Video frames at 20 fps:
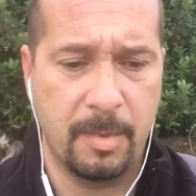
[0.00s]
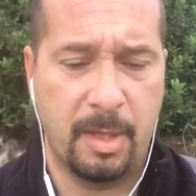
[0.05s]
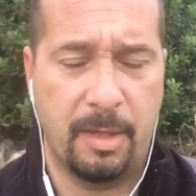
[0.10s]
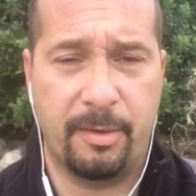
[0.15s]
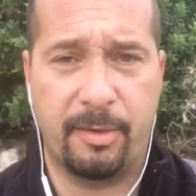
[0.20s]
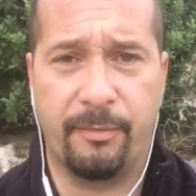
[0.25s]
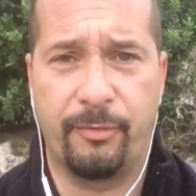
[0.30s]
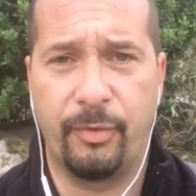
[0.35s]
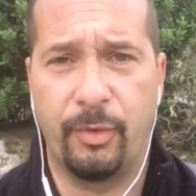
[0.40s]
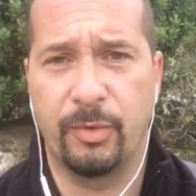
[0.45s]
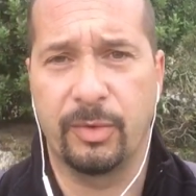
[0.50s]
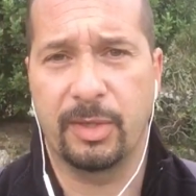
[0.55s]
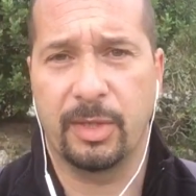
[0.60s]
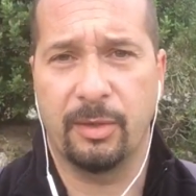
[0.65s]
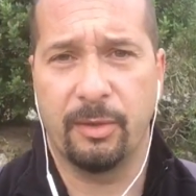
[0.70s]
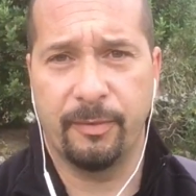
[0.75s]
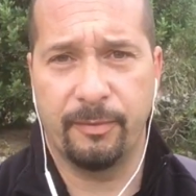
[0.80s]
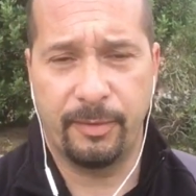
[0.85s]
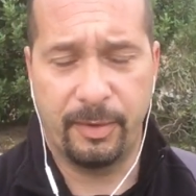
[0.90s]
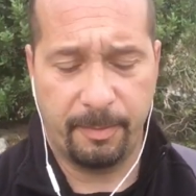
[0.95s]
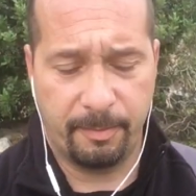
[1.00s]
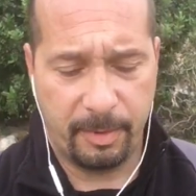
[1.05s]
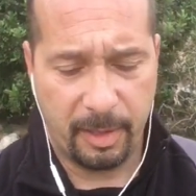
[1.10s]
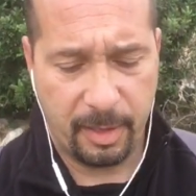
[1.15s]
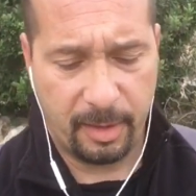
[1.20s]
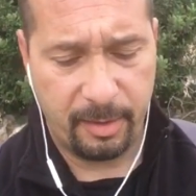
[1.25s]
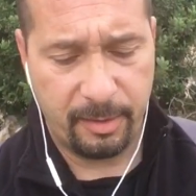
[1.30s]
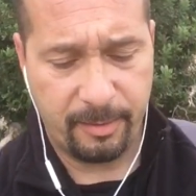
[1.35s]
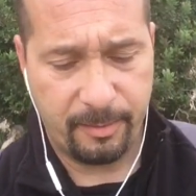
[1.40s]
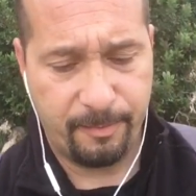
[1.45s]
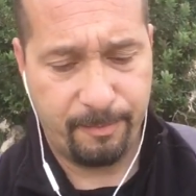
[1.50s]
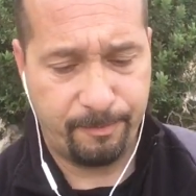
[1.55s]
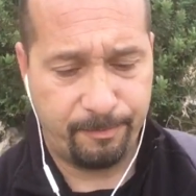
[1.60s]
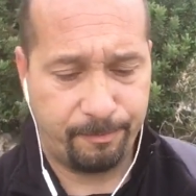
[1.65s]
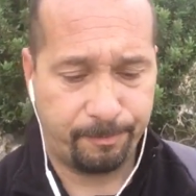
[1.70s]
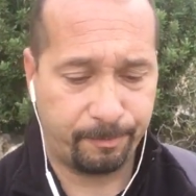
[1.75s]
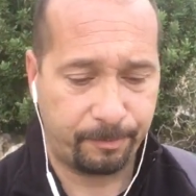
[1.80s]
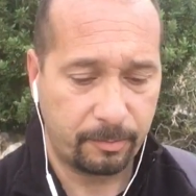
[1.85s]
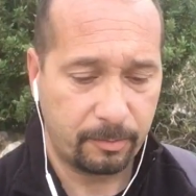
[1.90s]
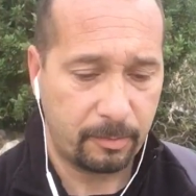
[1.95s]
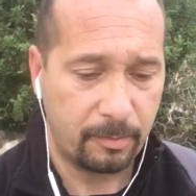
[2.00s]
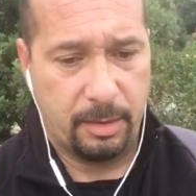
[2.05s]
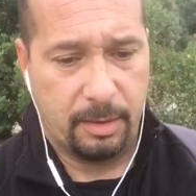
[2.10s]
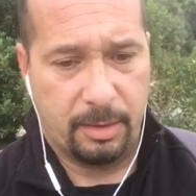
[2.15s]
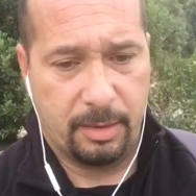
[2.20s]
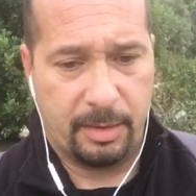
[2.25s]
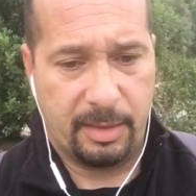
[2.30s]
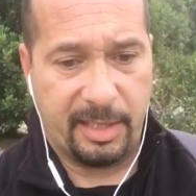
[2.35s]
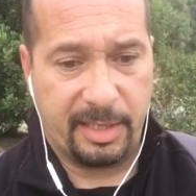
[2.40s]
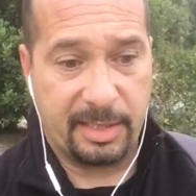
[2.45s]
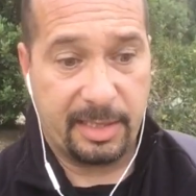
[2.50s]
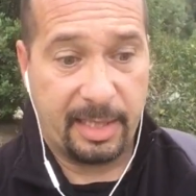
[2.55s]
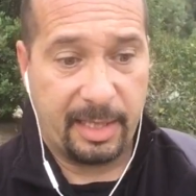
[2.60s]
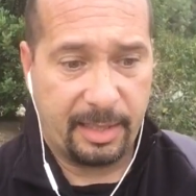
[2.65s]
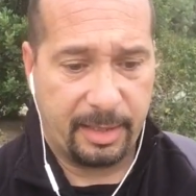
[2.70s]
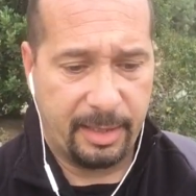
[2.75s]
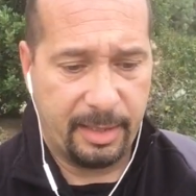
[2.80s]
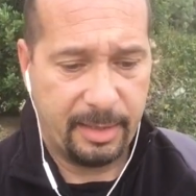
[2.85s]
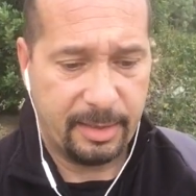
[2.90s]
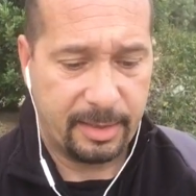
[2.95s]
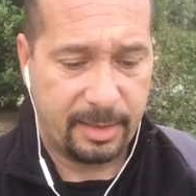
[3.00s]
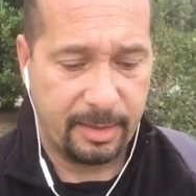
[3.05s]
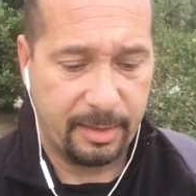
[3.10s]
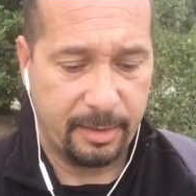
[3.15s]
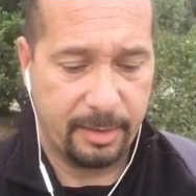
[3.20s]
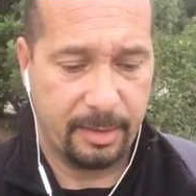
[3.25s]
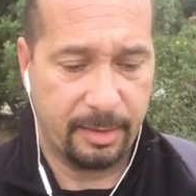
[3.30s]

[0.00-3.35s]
refusal of the blood, things like this.